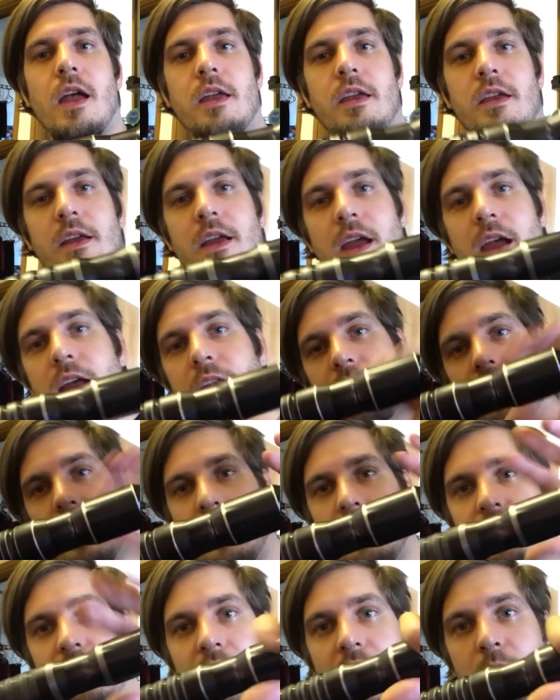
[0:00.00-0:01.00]
and you get
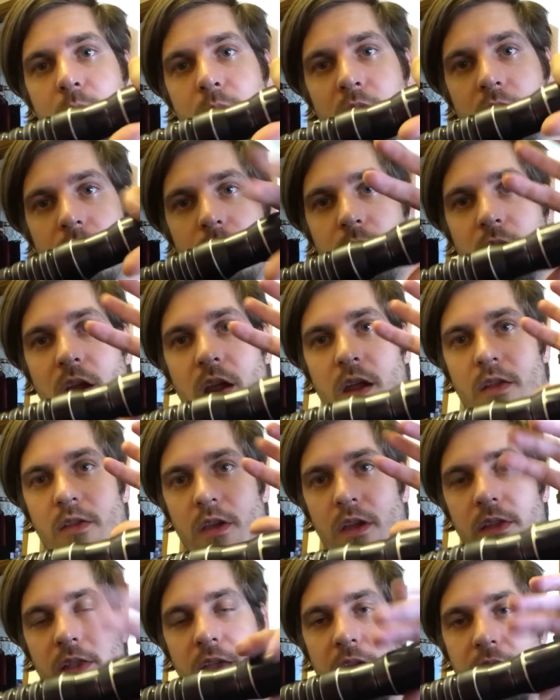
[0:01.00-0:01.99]
a saber
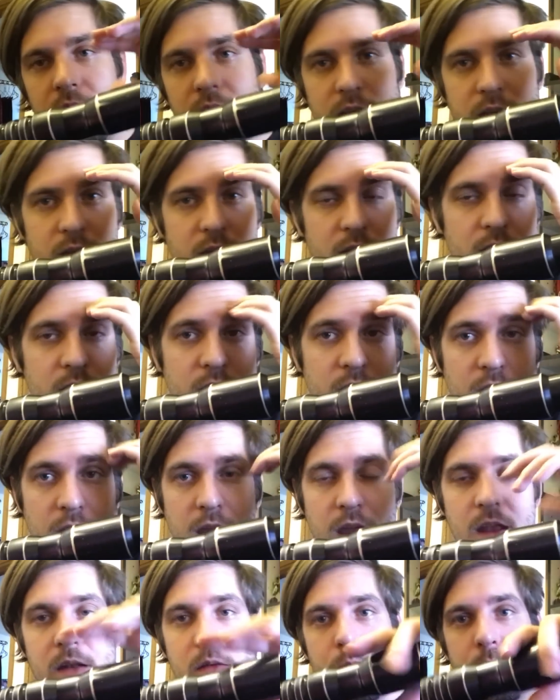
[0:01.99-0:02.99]
with an LED
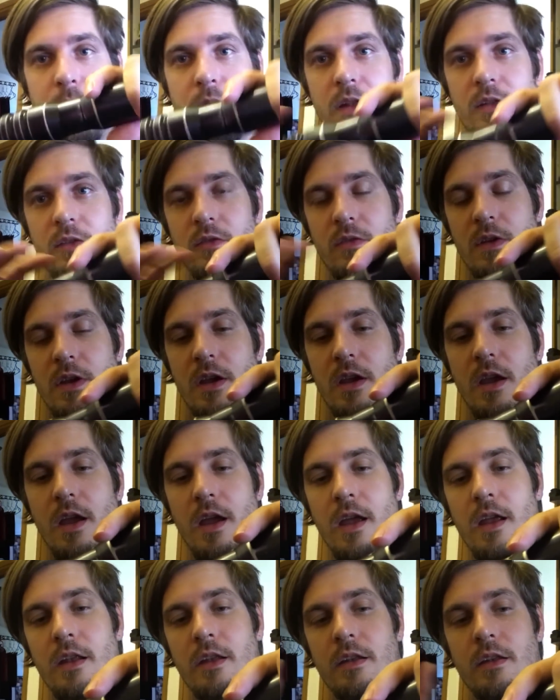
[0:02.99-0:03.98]
and battery
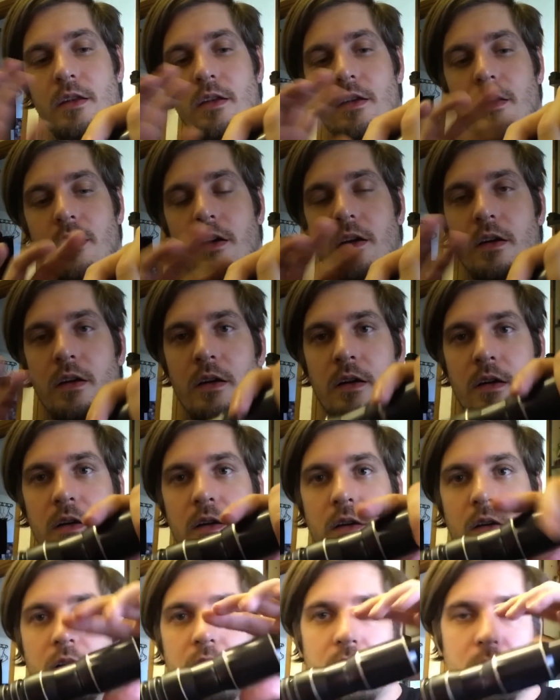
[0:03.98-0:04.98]
and
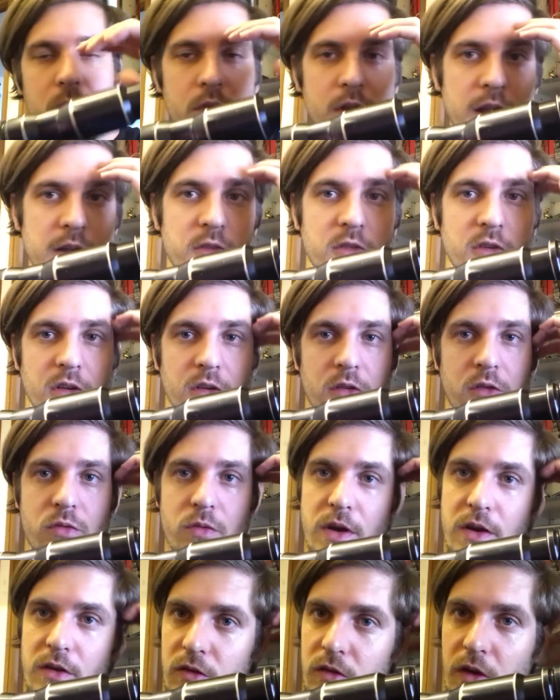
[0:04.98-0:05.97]
latching
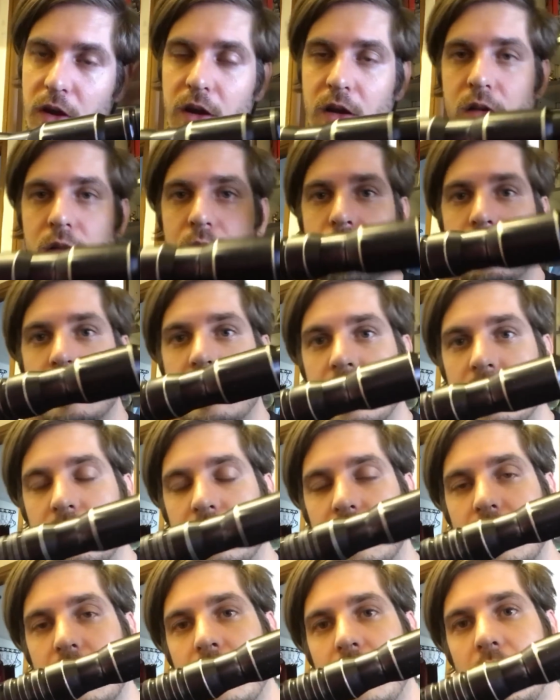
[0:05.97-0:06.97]
switch
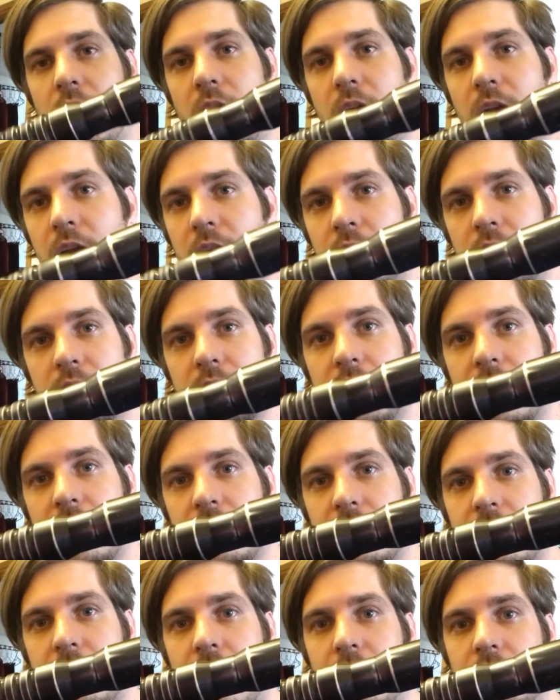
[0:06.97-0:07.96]
included, and you get
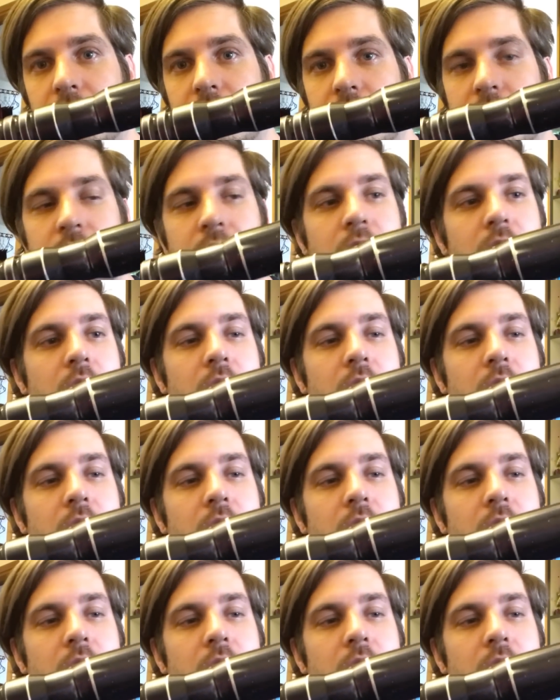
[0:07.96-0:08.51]
a color.